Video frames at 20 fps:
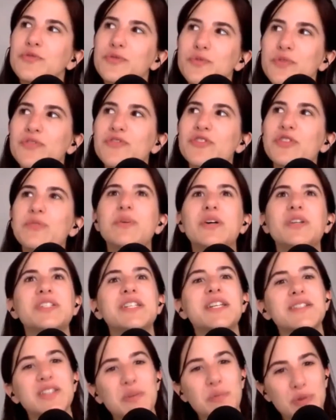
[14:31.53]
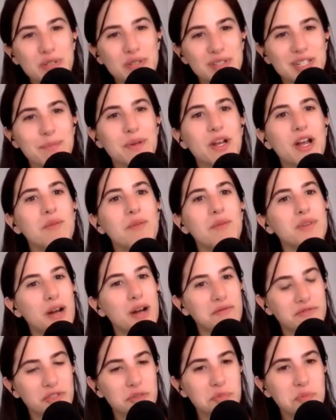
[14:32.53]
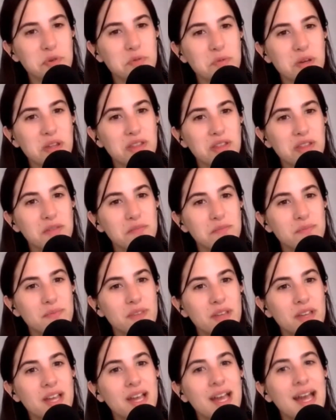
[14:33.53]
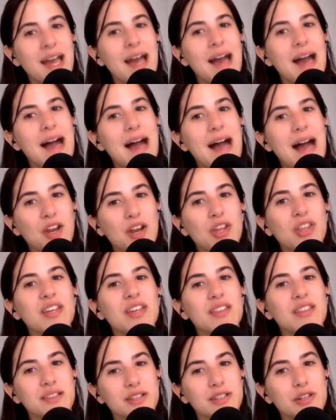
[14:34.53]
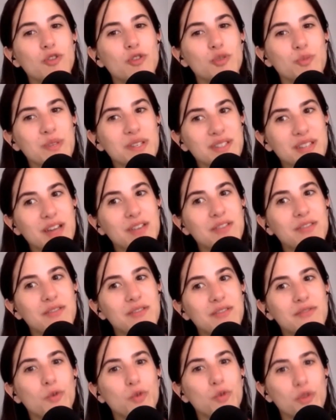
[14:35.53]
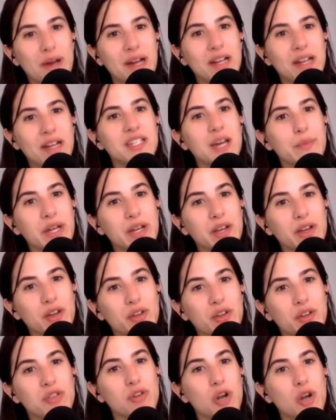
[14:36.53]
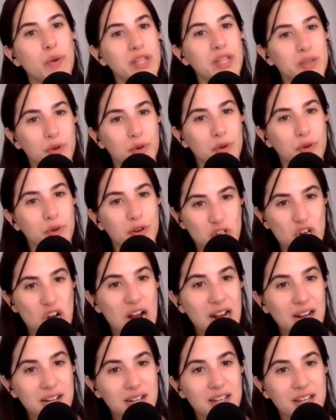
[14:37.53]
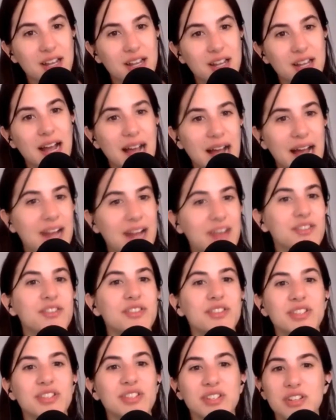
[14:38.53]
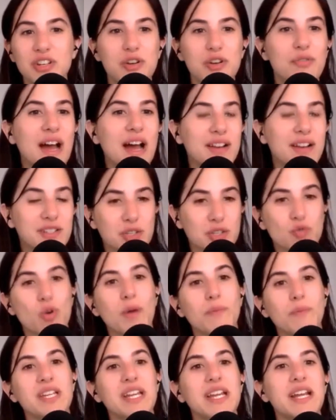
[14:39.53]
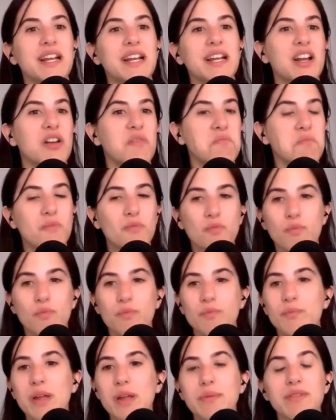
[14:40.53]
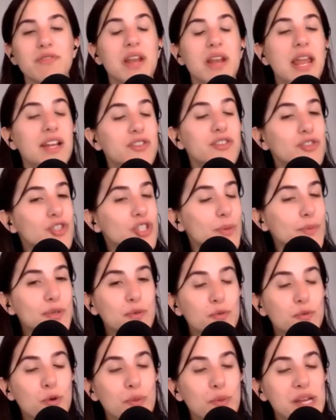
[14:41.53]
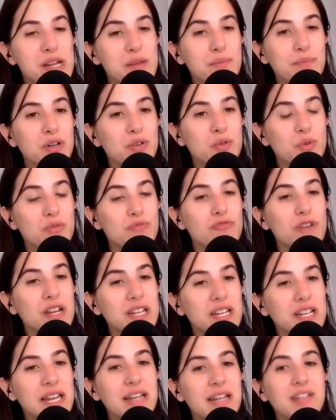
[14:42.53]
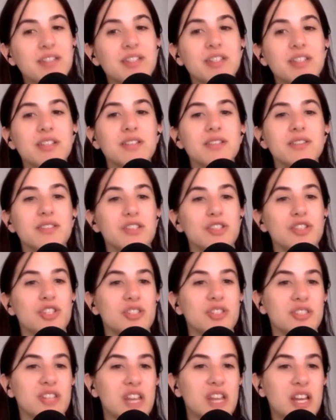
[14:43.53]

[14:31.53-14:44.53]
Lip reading: for participants to become comfortable with them. And I think there's a lot to be said for the pandemic throwing them off track, and that disrupting maybe relationships that were being built with regulators, and just